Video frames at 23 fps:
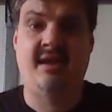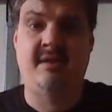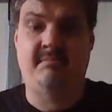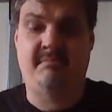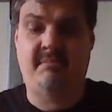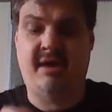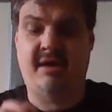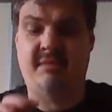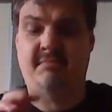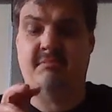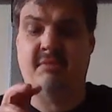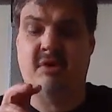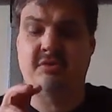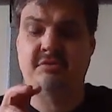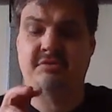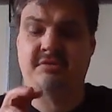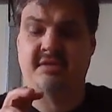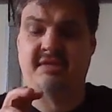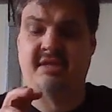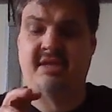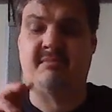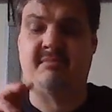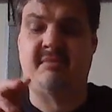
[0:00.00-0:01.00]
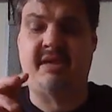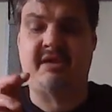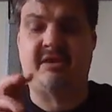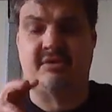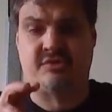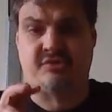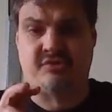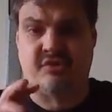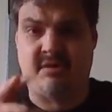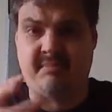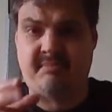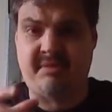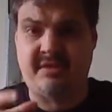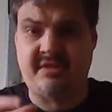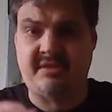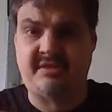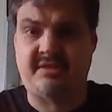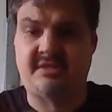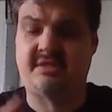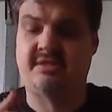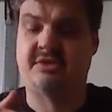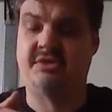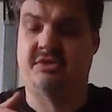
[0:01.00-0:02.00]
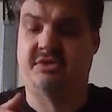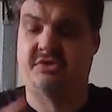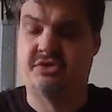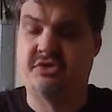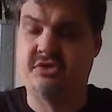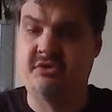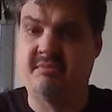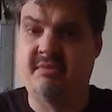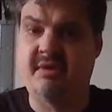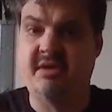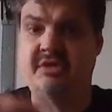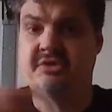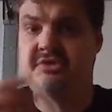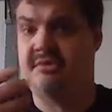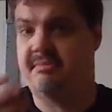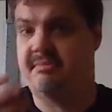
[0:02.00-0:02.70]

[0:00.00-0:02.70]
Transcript: but most of them, like your trumpets, your tubas, your